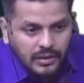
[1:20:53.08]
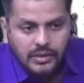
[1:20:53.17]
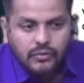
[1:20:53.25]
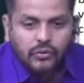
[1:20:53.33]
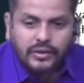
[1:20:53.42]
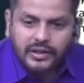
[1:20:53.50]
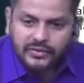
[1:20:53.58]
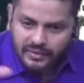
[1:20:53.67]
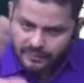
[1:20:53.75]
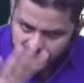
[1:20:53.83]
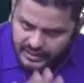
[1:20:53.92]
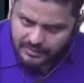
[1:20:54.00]
So there is
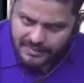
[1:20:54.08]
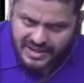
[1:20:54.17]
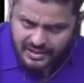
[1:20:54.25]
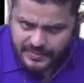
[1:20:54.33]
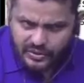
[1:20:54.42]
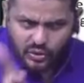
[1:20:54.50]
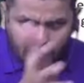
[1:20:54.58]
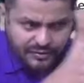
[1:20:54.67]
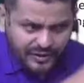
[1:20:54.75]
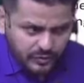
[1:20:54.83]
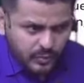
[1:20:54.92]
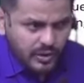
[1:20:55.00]
something in management called
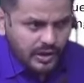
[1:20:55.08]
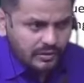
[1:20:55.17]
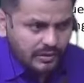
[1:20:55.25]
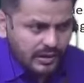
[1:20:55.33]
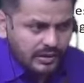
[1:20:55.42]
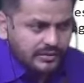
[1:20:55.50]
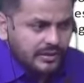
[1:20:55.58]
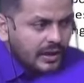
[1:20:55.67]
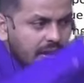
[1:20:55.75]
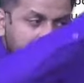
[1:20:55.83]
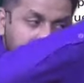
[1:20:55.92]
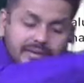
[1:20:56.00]
first mover advantage.
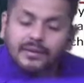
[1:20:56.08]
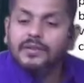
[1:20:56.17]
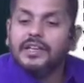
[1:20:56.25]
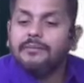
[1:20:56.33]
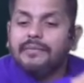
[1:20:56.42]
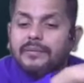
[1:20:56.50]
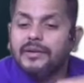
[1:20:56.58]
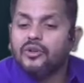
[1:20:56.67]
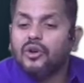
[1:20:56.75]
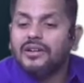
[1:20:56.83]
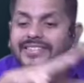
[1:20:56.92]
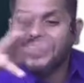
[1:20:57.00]
There is something in management
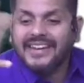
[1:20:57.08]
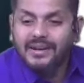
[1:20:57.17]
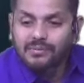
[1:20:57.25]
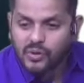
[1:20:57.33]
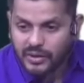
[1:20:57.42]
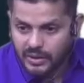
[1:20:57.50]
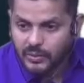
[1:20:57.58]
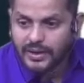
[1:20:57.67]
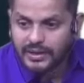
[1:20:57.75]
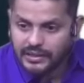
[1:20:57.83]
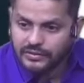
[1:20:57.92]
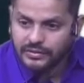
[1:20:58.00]
called second mover
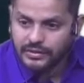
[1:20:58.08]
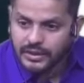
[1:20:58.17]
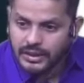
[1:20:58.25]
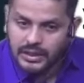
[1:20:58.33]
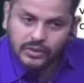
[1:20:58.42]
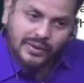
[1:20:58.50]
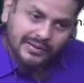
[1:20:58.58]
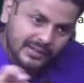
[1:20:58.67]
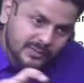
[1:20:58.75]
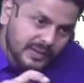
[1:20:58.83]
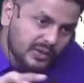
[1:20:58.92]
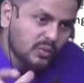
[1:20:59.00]
advantage. So I'll
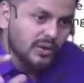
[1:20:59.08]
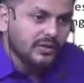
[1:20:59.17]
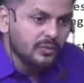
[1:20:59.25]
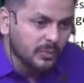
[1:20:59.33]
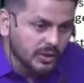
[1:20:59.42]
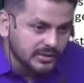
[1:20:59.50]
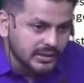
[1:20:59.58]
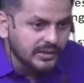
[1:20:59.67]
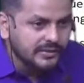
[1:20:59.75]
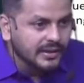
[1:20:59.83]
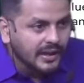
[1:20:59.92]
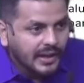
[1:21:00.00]
explain you what is both
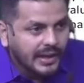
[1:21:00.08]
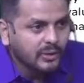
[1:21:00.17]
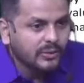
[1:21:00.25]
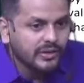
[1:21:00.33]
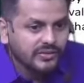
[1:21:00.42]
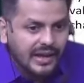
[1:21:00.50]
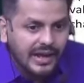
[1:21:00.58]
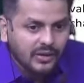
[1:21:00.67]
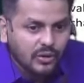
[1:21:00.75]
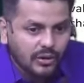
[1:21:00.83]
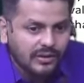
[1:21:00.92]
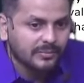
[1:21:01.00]
these and the stark
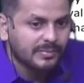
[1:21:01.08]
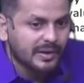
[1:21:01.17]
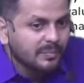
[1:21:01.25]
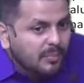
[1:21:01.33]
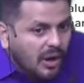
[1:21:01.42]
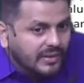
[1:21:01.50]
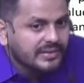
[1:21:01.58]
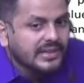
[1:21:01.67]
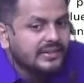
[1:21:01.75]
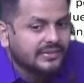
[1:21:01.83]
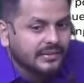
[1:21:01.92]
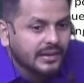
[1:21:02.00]
contrast. But both
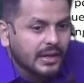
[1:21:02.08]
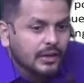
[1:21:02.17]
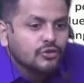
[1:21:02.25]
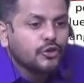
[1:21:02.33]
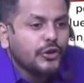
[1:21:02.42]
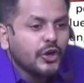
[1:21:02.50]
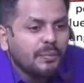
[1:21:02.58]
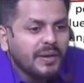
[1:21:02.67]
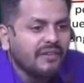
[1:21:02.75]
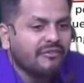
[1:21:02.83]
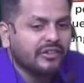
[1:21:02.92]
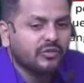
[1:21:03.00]
these, should you be a
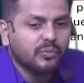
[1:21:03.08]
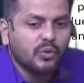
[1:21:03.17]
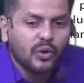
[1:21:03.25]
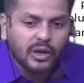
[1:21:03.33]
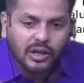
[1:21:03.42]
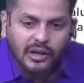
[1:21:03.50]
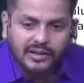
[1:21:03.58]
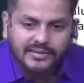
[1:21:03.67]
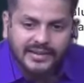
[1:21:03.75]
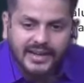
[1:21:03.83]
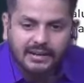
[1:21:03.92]
first mover or a second